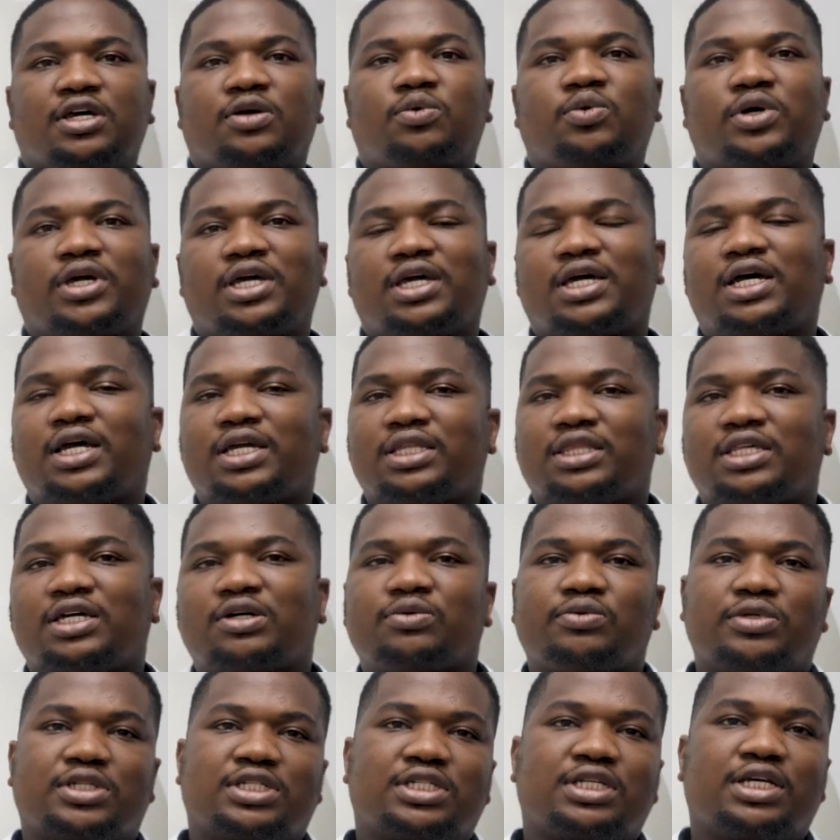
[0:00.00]
where either
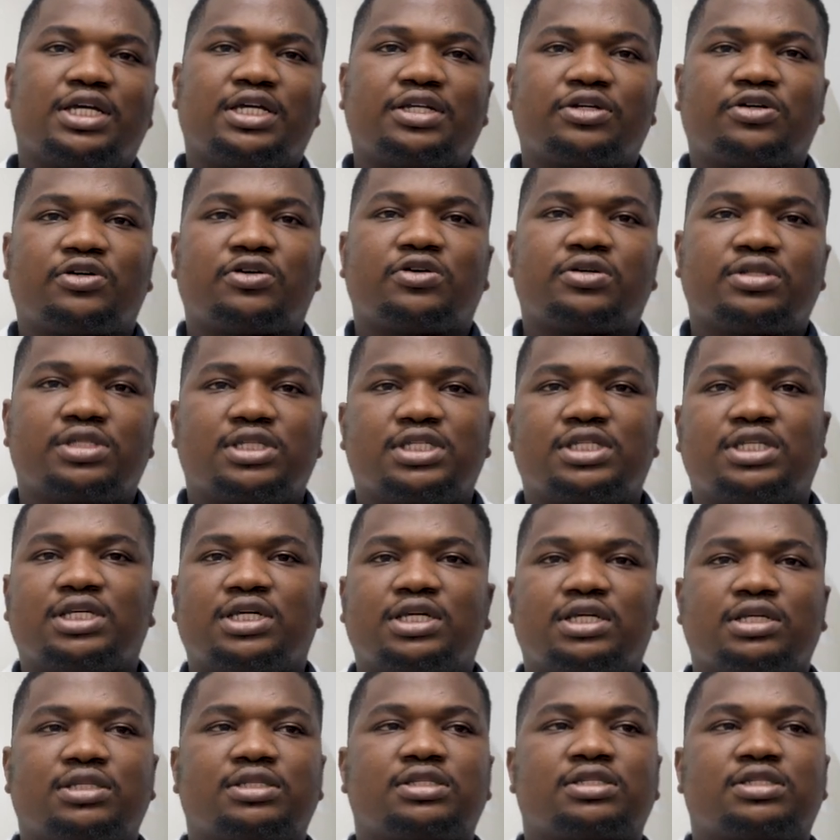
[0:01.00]
we sign
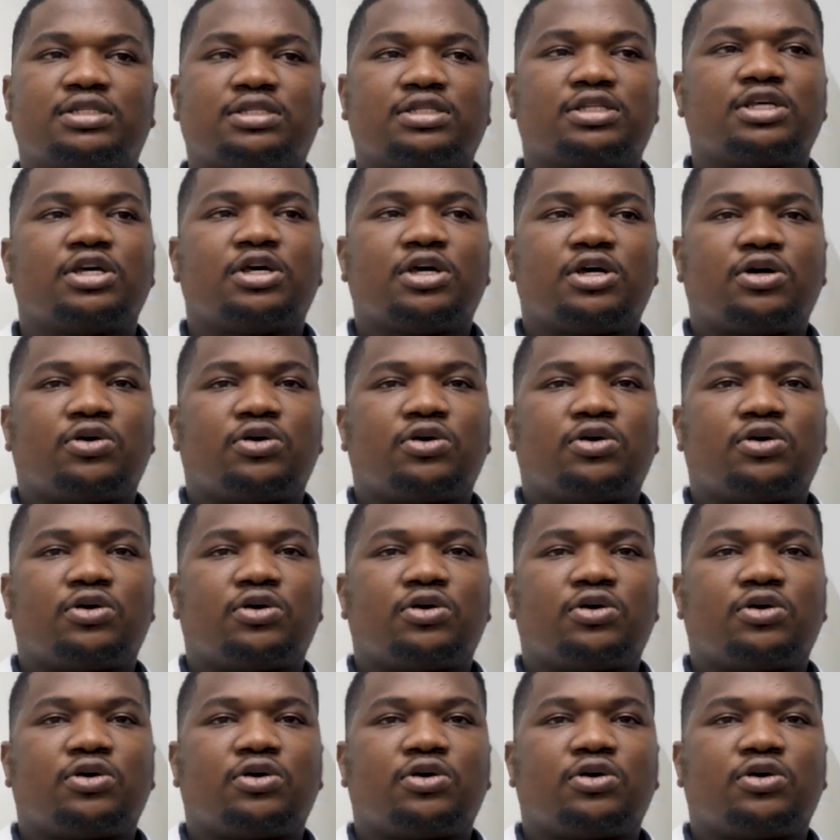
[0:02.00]
consents